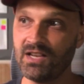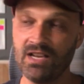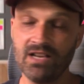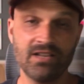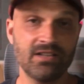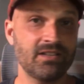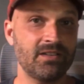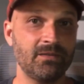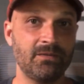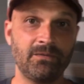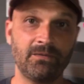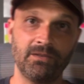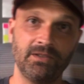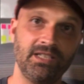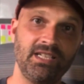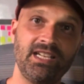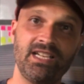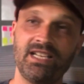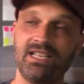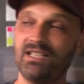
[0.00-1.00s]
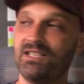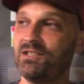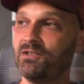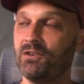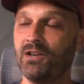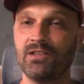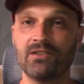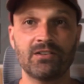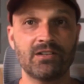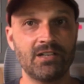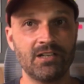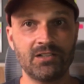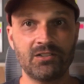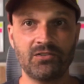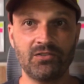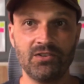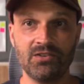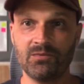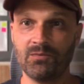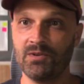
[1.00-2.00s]
to flee to other
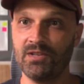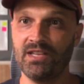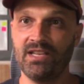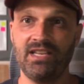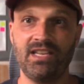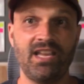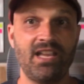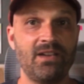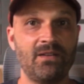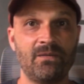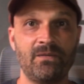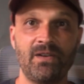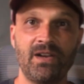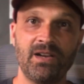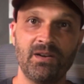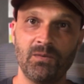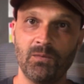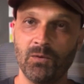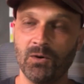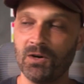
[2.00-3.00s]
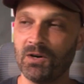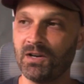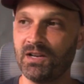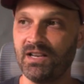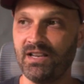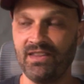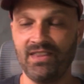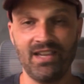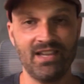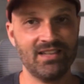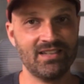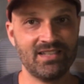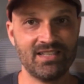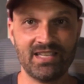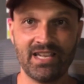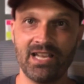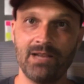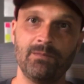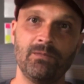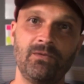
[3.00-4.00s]
countries where they can't find work in that
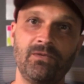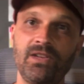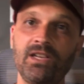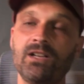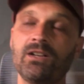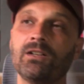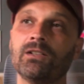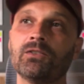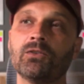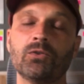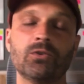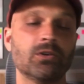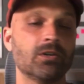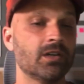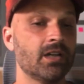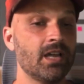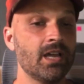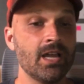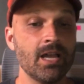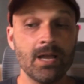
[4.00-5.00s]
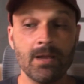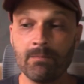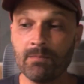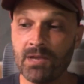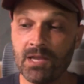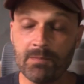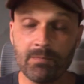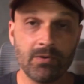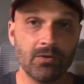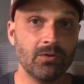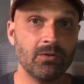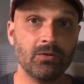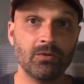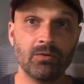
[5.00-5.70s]
same field, or people